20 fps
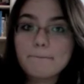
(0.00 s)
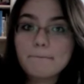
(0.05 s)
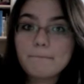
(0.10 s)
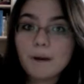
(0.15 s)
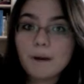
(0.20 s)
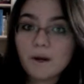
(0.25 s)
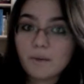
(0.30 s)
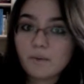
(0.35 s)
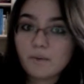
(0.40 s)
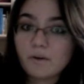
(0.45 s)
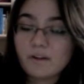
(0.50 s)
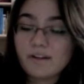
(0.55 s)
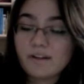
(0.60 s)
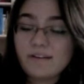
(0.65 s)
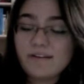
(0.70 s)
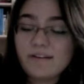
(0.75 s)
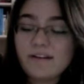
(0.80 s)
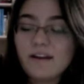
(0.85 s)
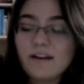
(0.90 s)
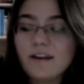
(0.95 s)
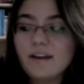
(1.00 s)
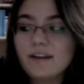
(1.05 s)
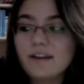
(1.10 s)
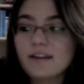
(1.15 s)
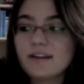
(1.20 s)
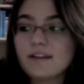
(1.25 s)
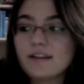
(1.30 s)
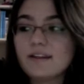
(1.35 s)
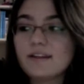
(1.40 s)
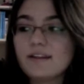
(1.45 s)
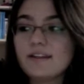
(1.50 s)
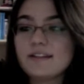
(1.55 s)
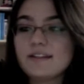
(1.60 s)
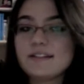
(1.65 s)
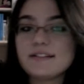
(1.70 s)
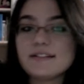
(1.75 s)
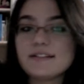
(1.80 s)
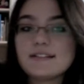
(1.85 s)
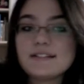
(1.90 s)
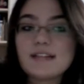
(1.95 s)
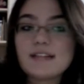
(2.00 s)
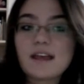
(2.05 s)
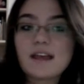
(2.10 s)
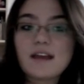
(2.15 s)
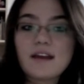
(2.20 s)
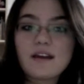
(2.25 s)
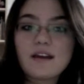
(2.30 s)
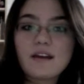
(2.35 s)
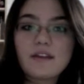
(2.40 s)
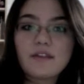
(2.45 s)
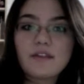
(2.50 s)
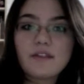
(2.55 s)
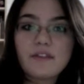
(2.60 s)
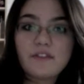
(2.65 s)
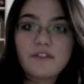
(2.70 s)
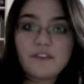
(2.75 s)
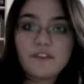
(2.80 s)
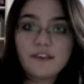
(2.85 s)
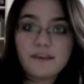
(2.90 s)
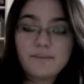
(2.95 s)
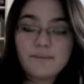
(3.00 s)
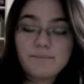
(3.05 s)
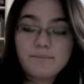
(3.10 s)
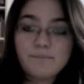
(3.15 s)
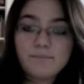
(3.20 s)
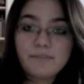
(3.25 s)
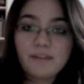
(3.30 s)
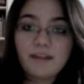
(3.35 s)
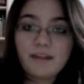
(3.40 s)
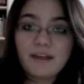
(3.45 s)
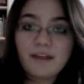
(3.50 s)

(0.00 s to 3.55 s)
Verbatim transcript: Part 1 is the theme,